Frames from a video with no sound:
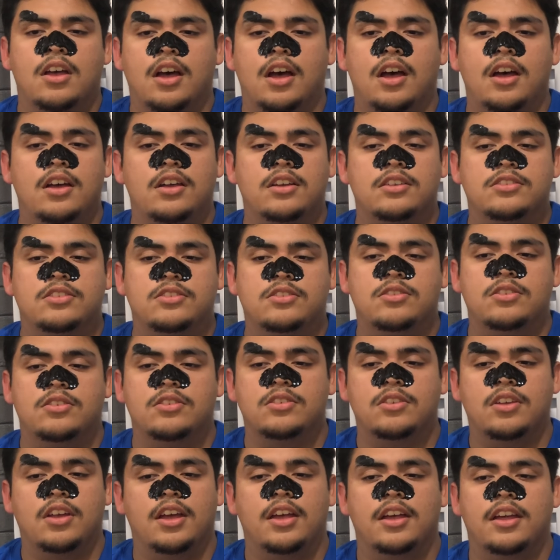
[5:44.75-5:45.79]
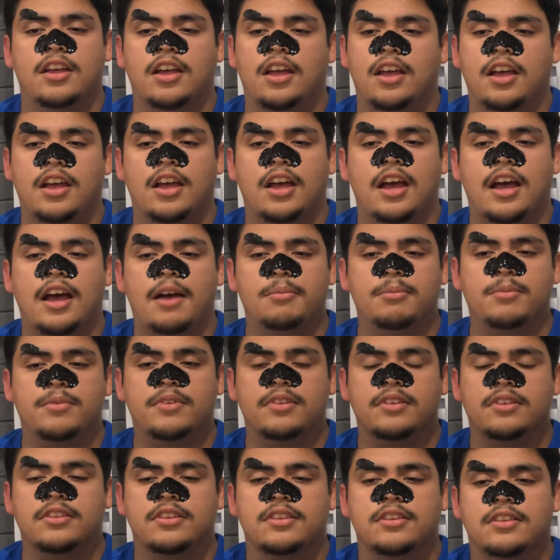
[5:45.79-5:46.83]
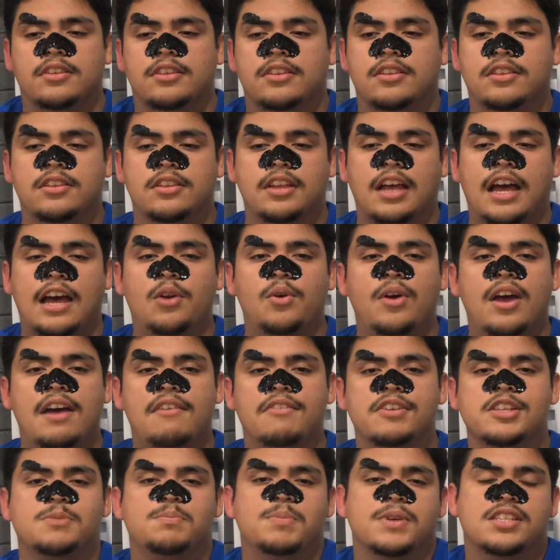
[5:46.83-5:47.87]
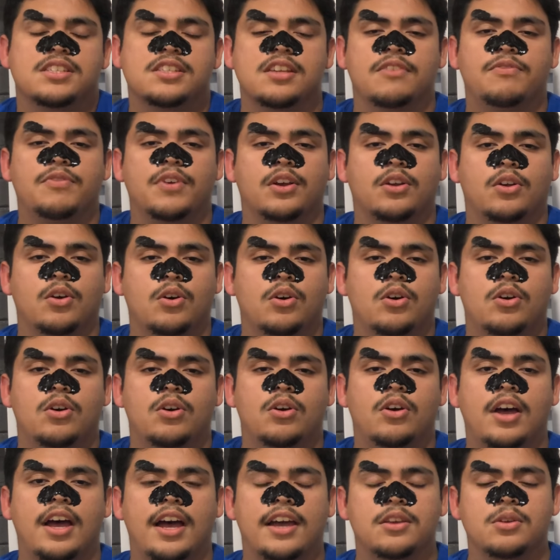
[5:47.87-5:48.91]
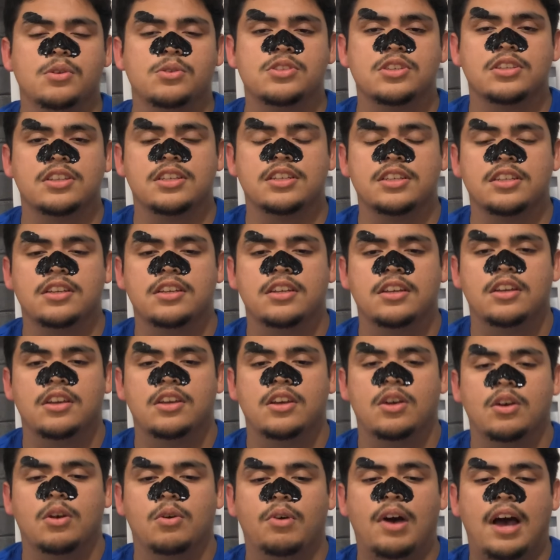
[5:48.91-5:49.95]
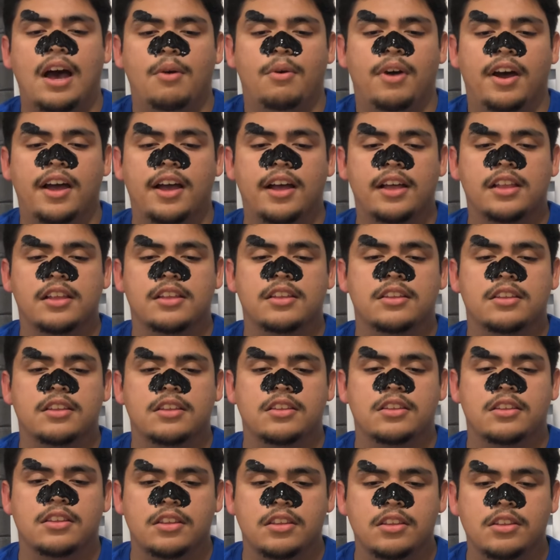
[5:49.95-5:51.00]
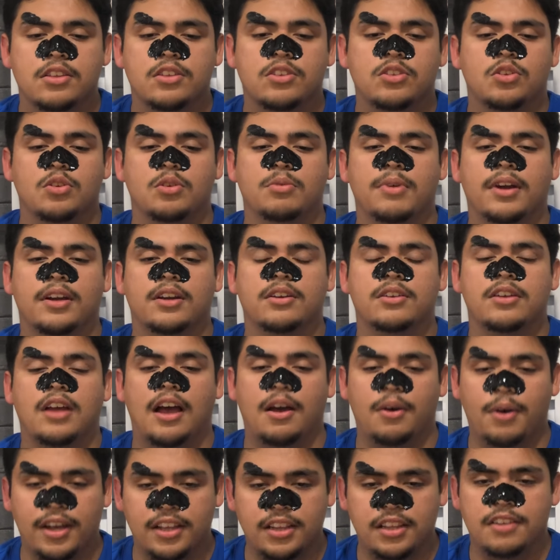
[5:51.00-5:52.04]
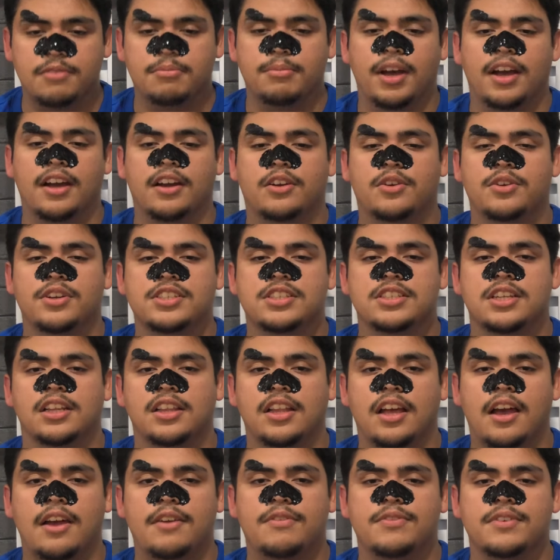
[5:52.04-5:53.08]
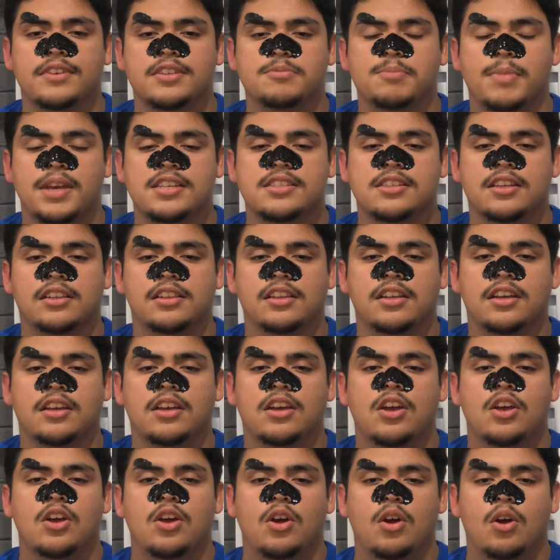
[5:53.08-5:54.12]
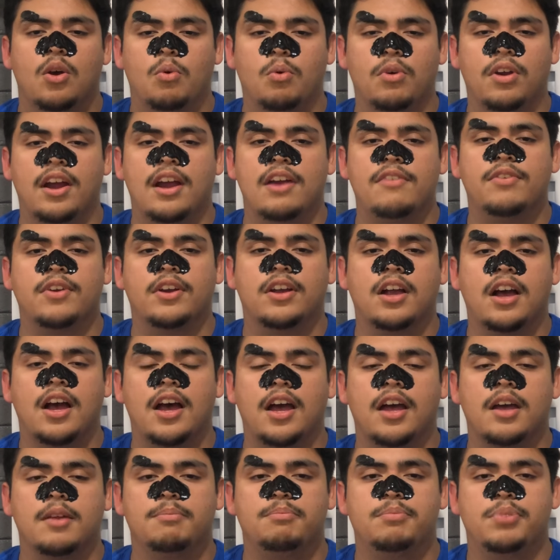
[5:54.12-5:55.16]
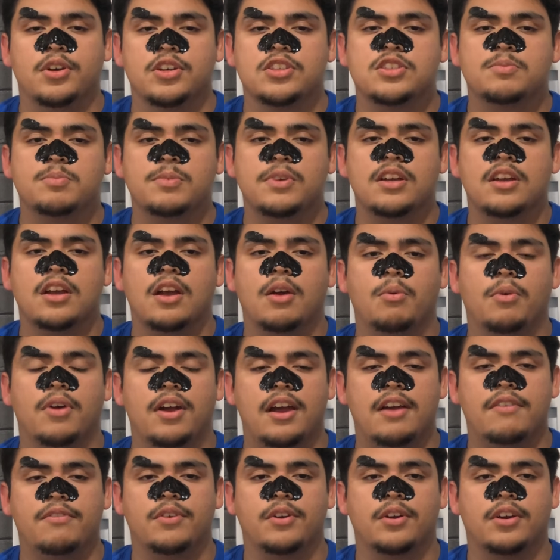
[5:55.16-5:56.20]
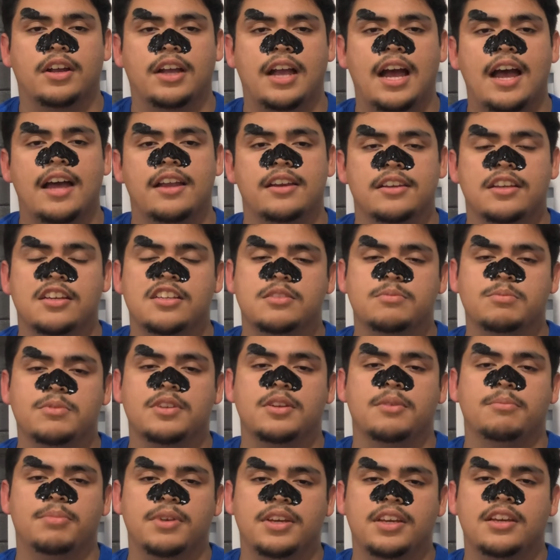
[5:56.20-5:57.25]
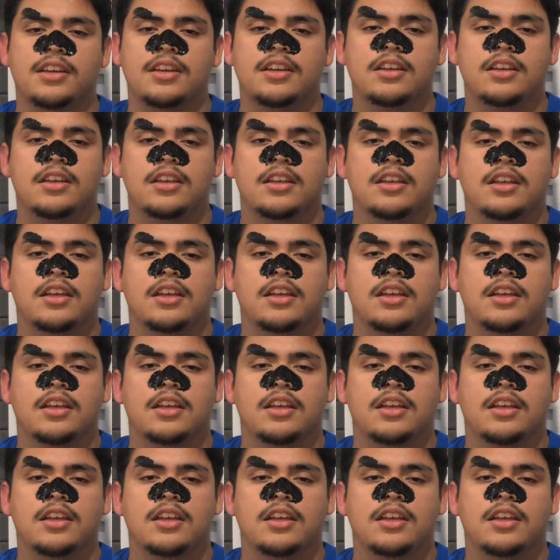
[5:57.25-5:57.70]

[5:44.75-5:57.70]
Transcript: Uh, I mean, I don't have a specific goal. I usually, how I do my how I live my Christian life is basically wherever God puts me or wherever God needs me to be,